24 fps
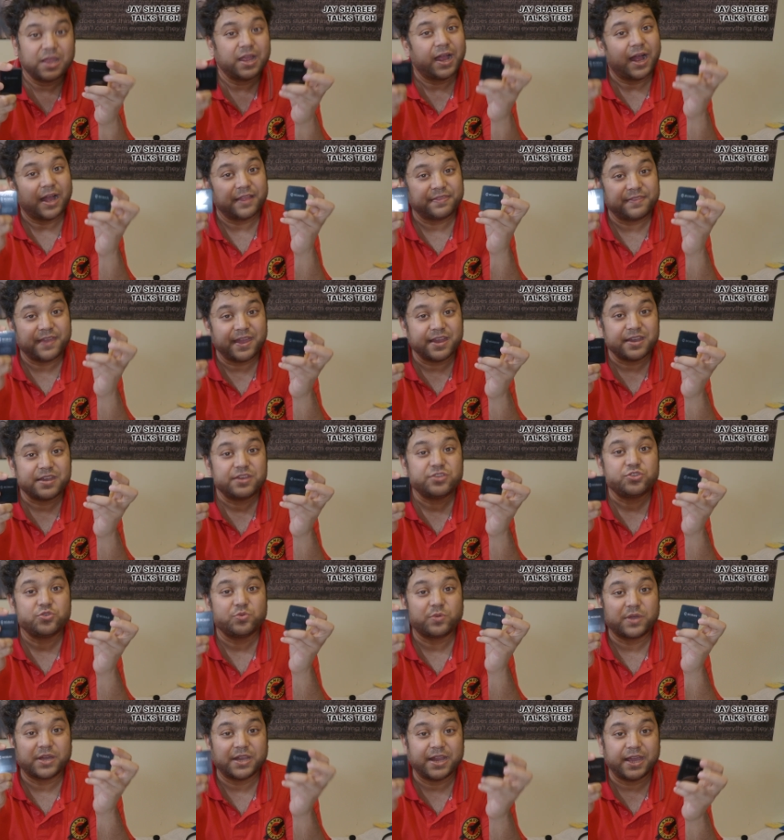and then
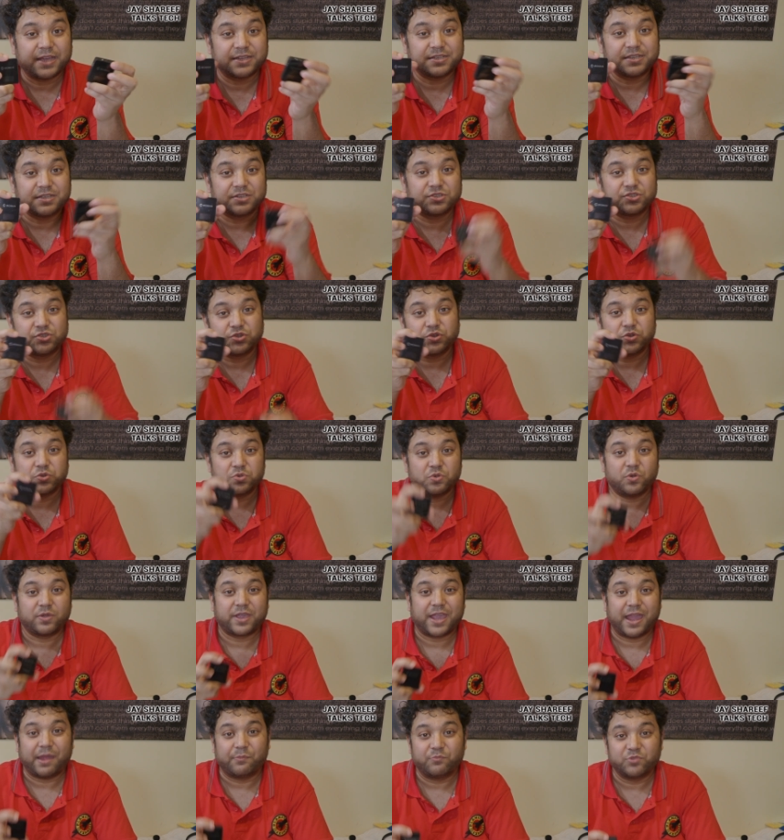you connect it to your
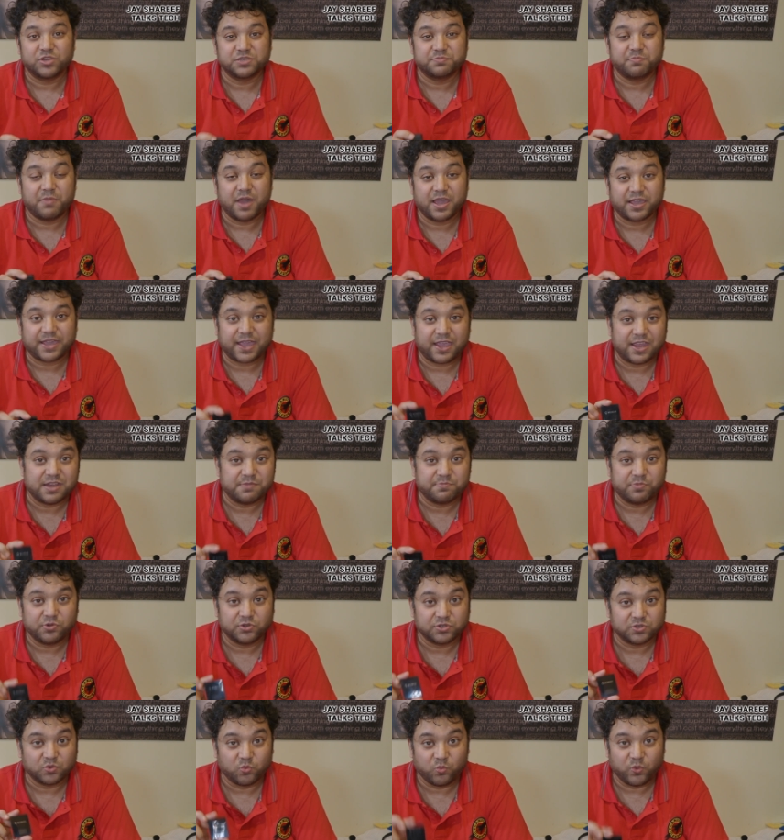camera's mic
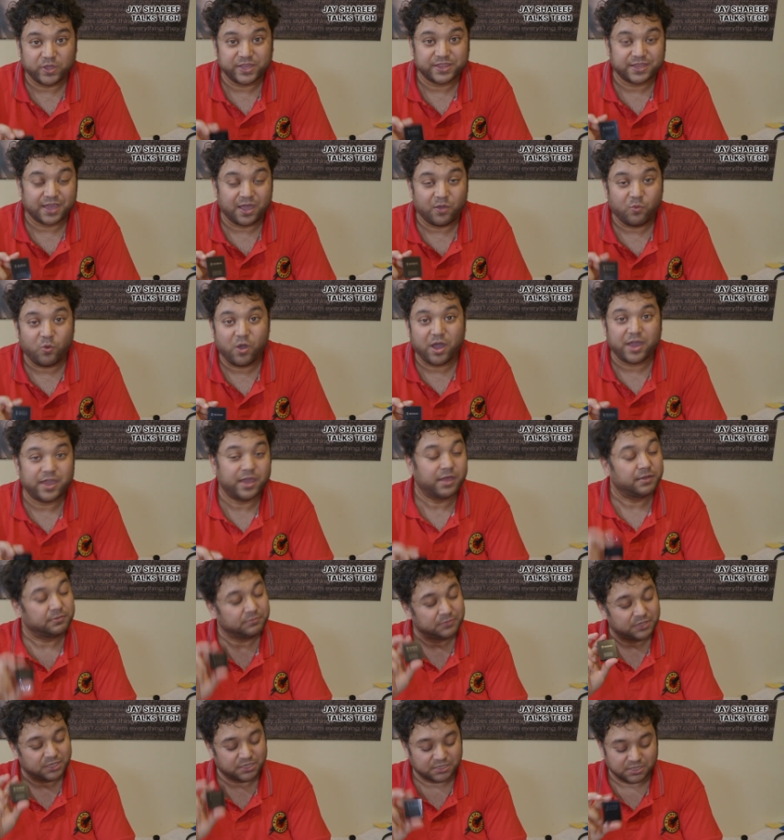input with a wire.
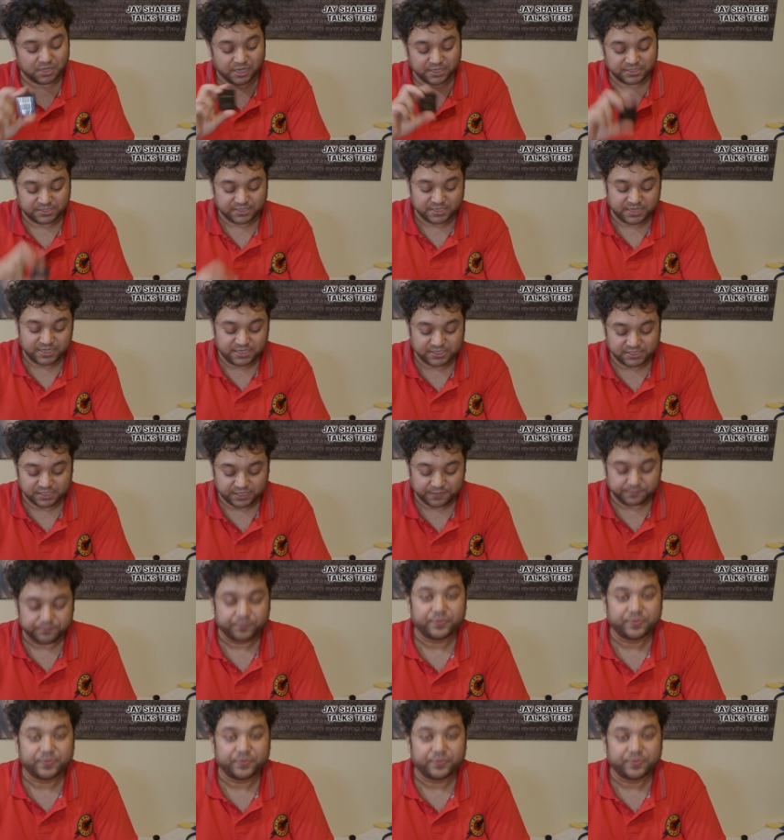Nice and easy.